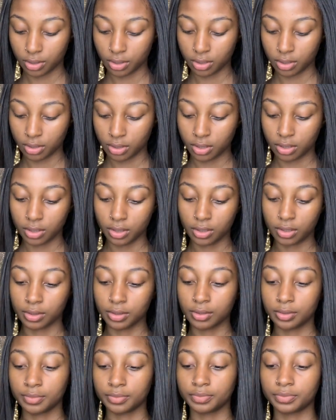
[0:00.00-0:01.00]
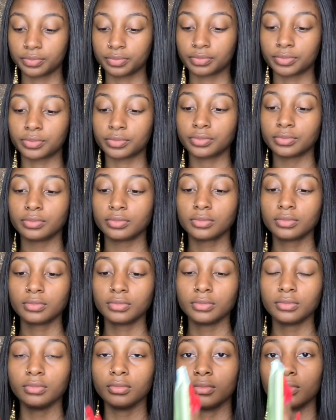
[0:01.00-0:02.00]

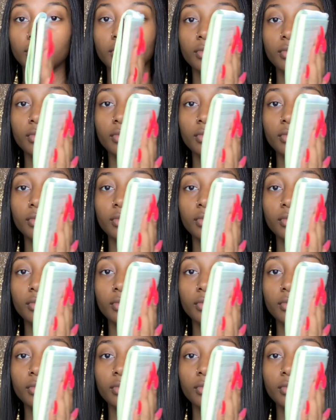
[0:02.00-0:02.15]
No one is speaking in this clip.